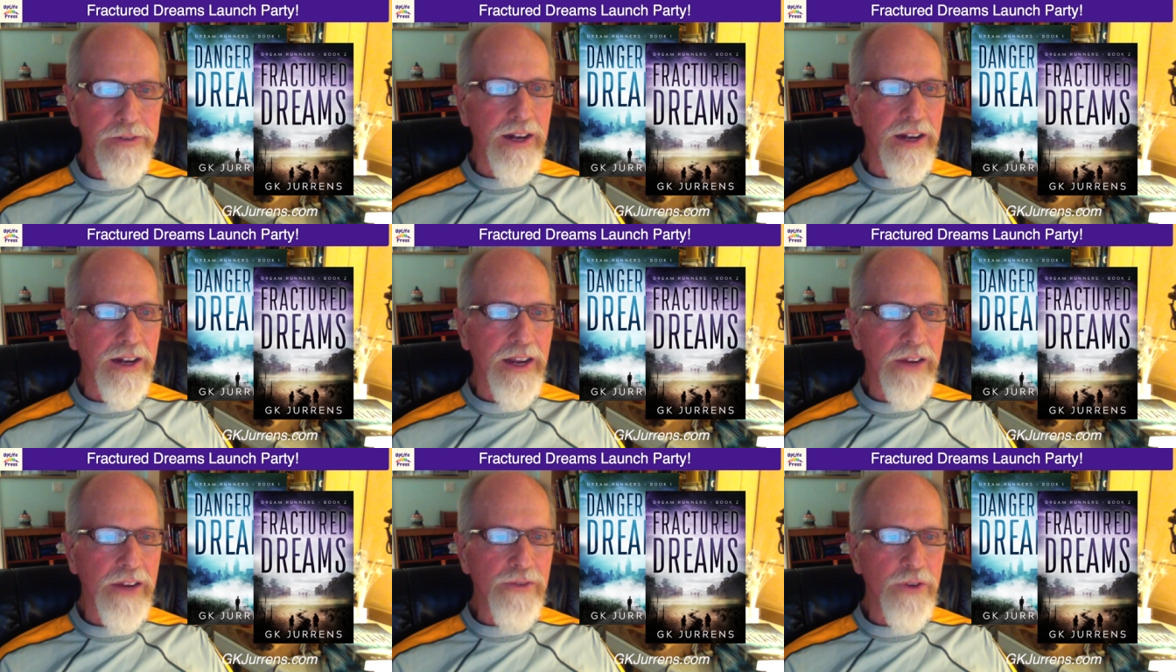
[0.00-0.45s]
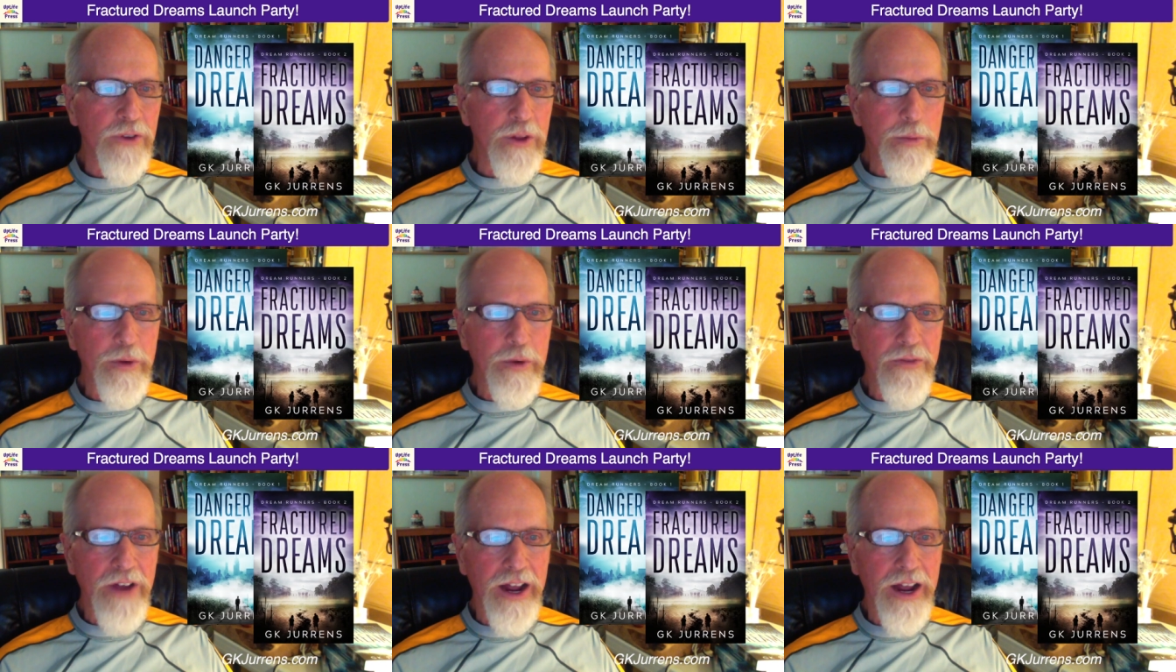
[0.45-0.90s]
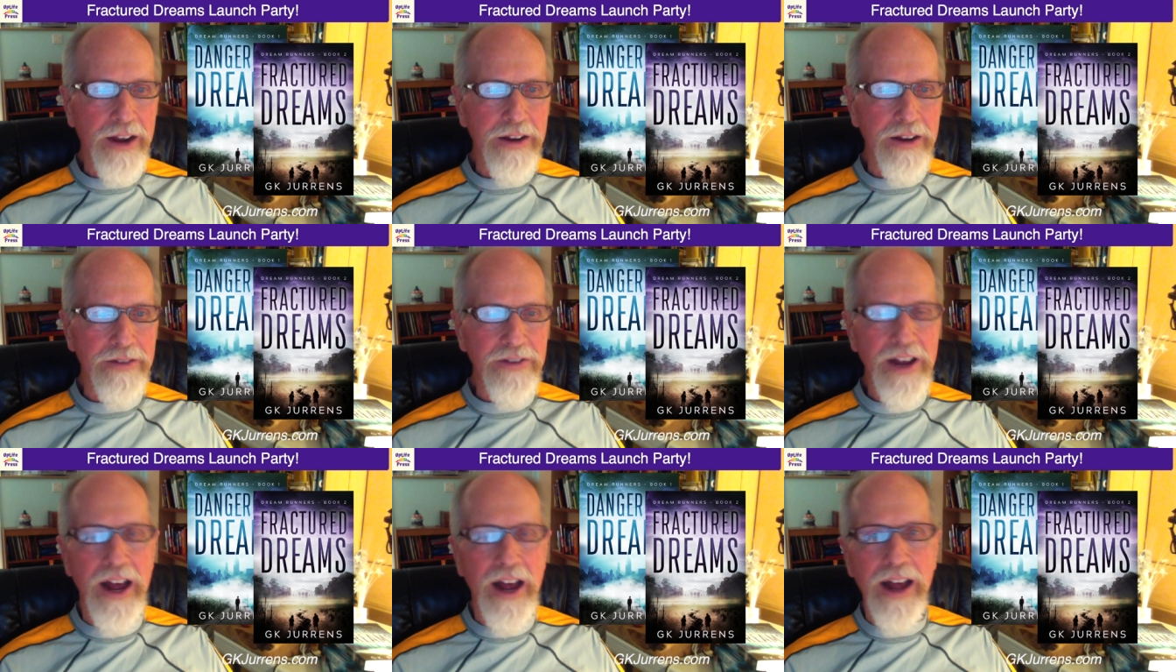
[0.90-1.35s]
As for the
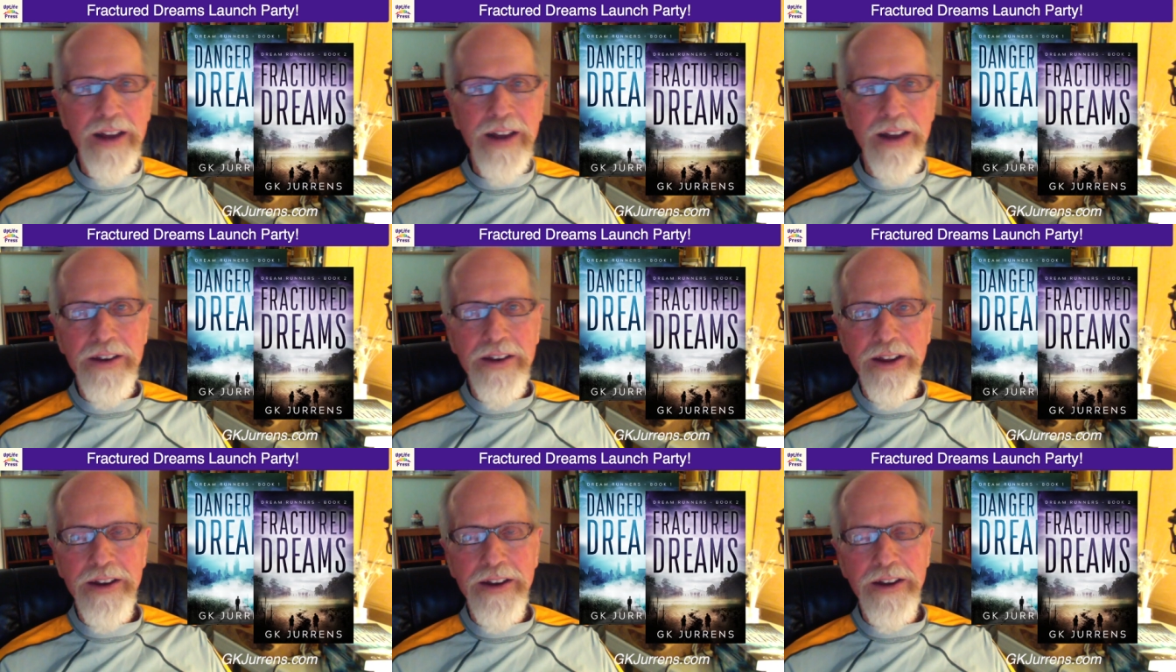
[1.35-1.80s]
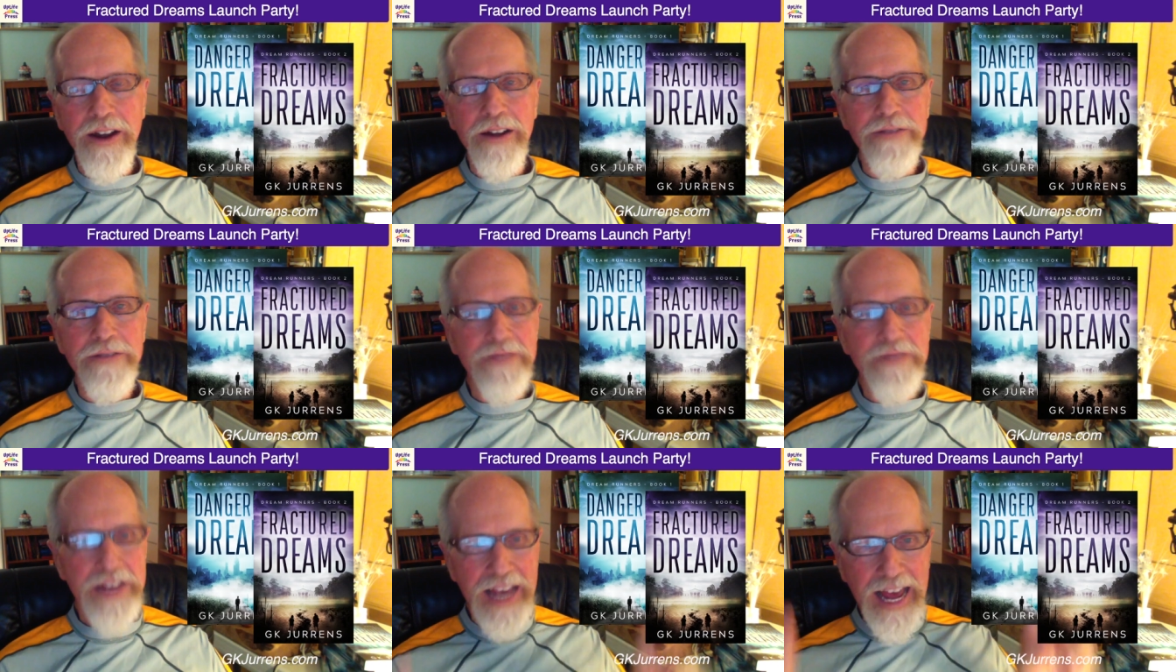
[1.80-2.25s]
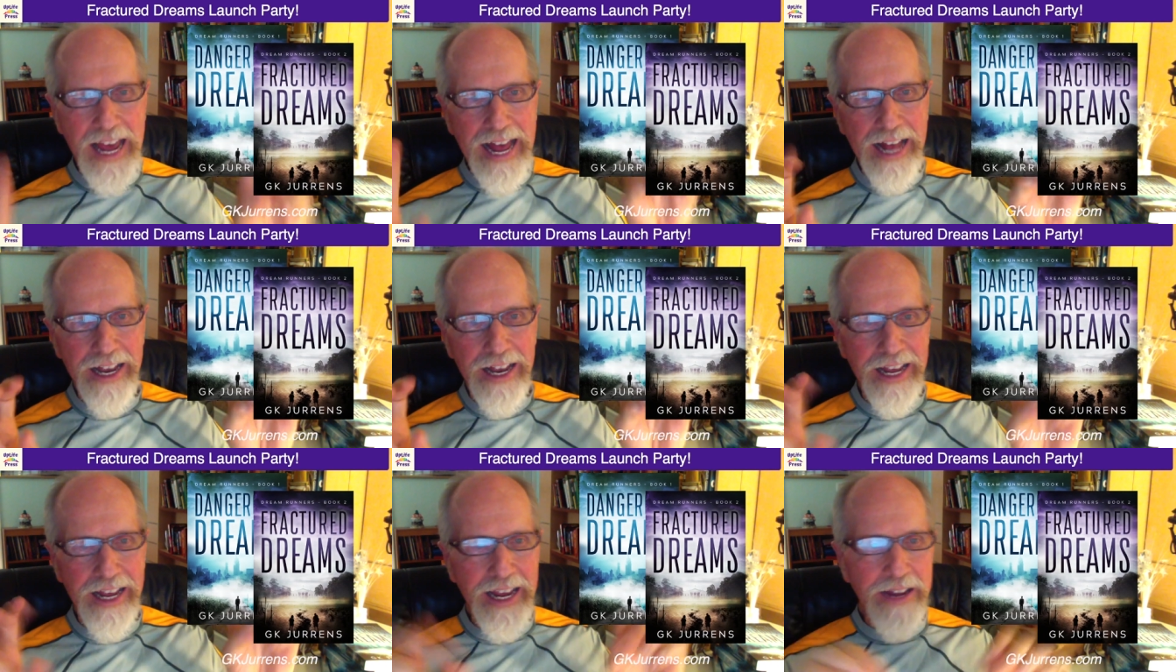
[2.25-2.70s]
provocative content of The
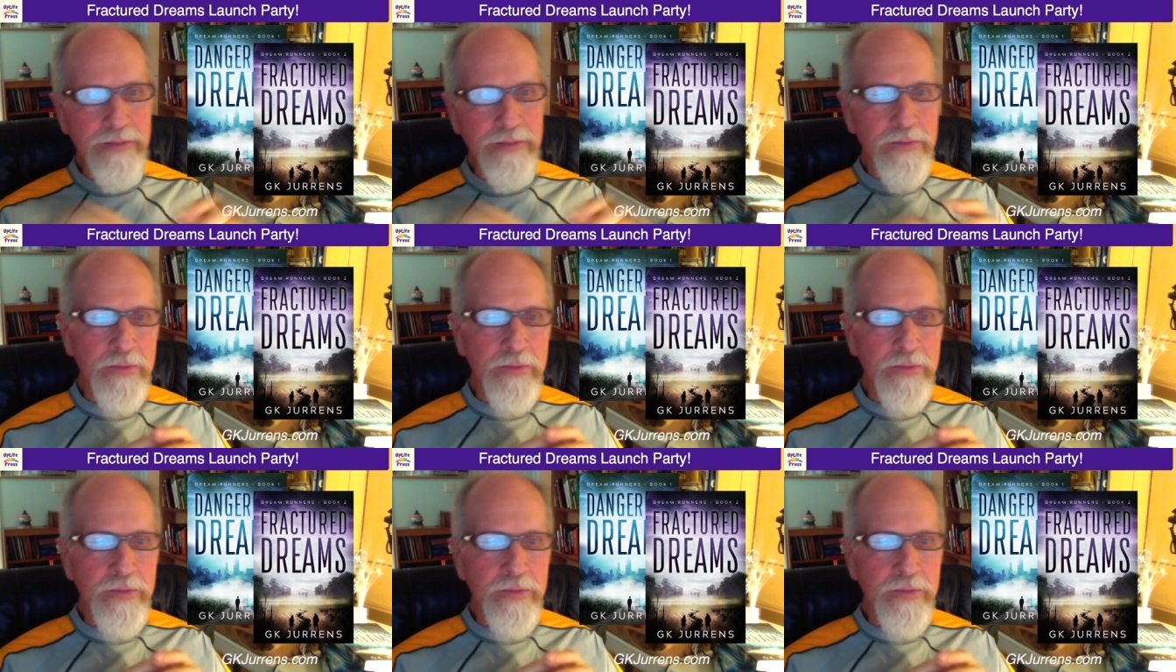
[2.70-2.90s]
Alley,